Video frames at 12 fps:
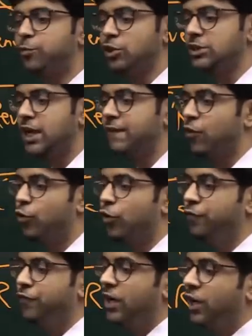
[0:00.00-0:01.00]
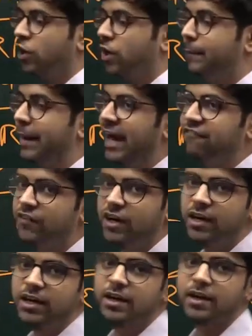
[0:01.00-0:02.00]
positive a good figure or a bad
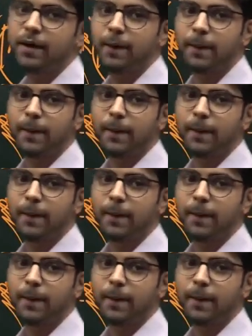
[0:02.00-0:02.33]
figure here?